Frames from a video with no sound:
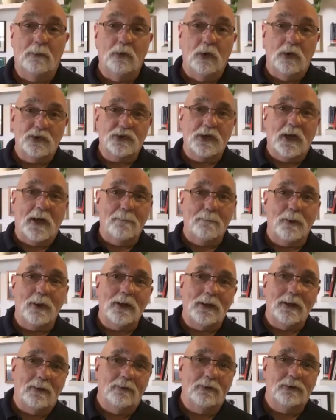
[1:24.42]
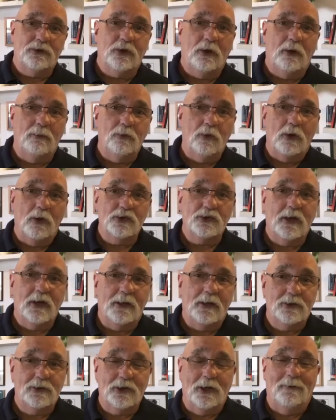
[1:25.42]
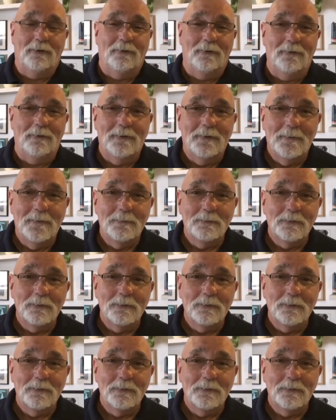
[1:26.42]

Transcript: I'm not Saint Peter, so I'm not a saint, but